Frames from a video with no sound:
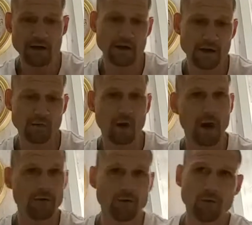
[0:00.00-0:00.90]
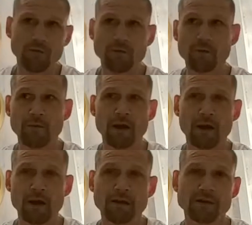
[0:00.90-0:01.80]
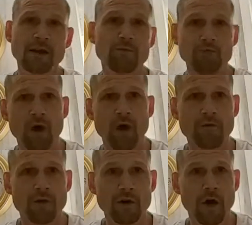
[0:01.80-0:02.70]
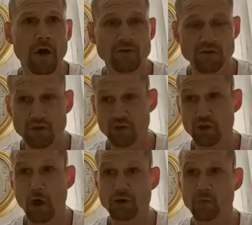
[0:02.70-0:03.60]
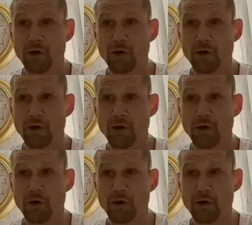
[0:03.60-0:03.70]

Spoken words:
and what I've done with the bananas in private, I was so shocked with.